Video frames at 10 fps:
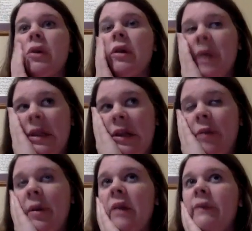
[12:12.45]
it'll be a little
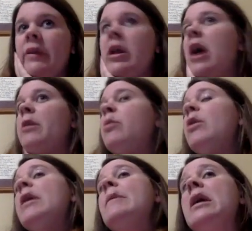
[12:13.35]
bit of a longer
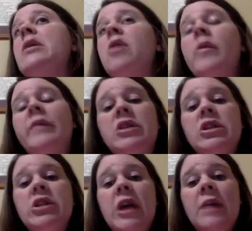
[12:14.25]
appointment. Hopefully
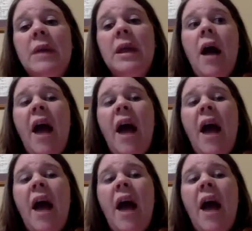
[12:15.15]
she'll check me.